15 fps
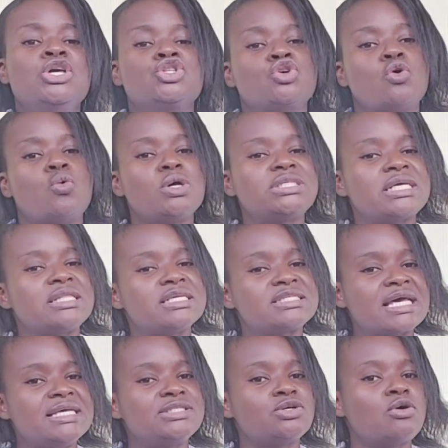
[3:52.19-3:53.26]
So what are the
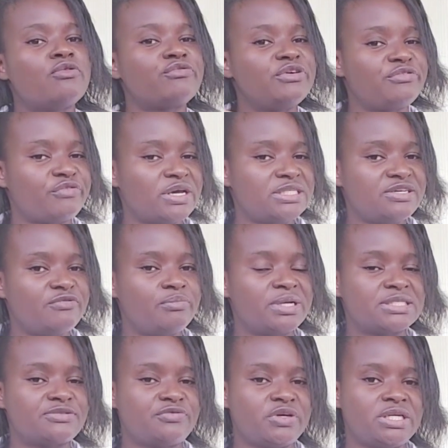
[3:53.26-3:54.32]
signs of effective
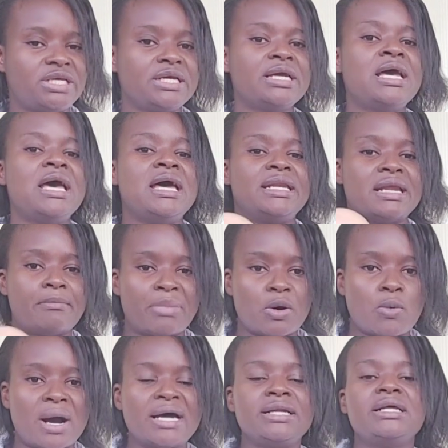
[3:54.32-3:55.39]
breastfeeding? Number
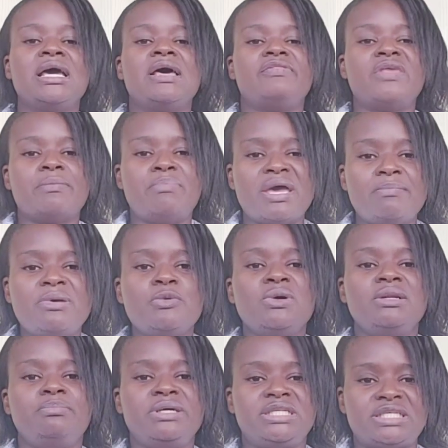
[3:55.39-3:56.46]
one, the baby
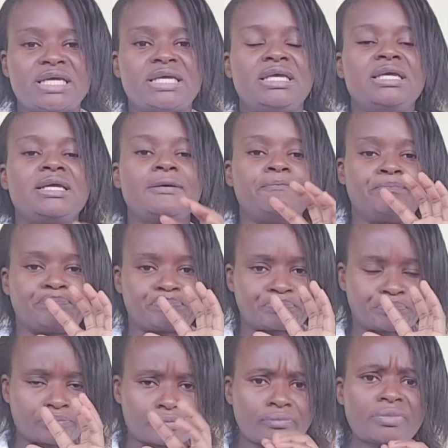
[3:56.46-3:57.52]
will be taking
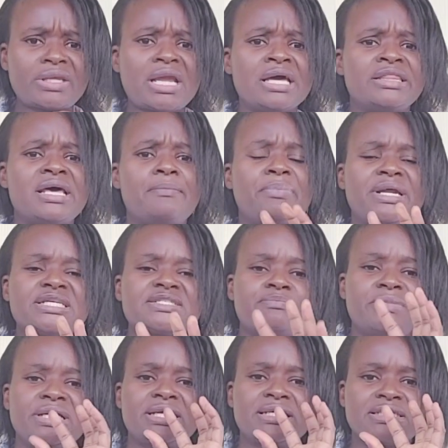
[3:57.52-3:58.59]
the breast
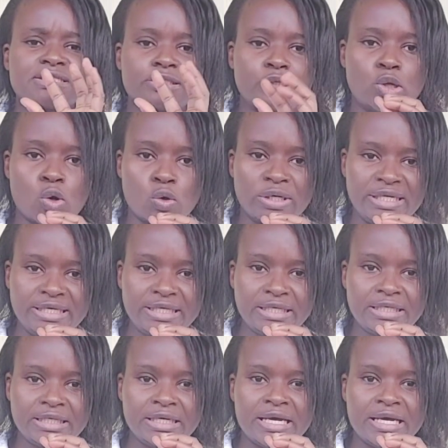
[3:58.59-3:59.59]
milk slowly